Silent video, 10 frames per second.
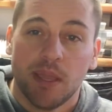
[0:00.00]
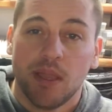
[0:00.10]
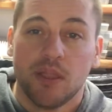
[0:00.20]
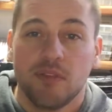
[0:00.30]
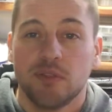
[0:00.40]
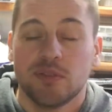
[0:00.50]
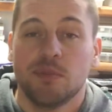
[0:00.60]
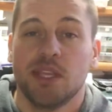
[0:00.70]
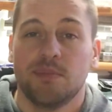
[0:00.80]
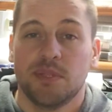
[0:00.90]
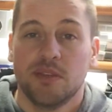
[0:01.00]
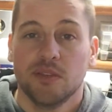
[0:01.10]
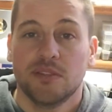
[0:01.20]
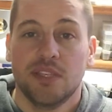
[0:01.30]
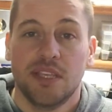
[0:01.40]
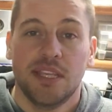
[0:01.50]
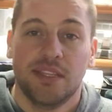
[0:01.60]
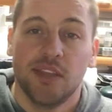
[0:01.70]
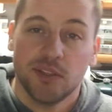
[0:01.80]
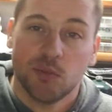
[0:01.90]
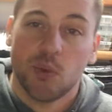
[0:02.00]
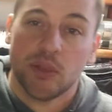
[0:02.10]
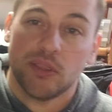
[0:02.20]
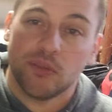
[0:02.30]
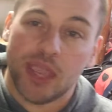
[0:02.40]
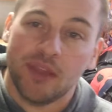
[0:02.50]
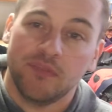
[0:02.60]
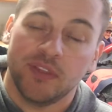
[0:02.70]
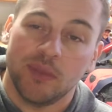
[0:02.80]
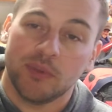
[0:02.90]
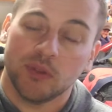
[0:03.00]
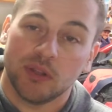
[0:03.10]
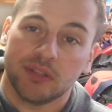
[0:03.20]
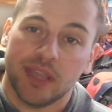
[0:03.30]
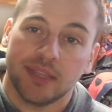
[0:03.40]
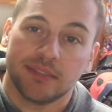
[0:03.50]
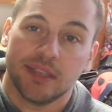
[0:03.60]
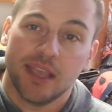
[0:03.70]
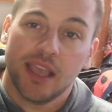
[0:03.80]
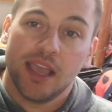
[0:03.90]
but I'll give you some tips and you'll see it does work. You can fill up your little tanks.